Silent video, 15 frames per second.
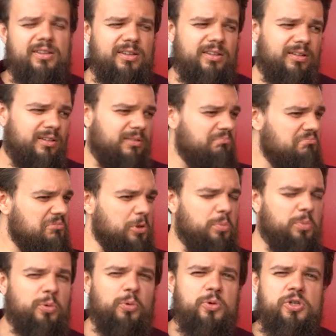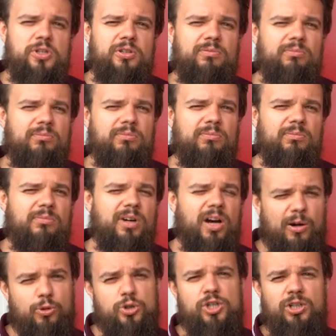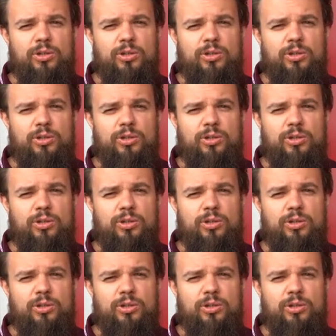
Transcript: I think that this is very good news.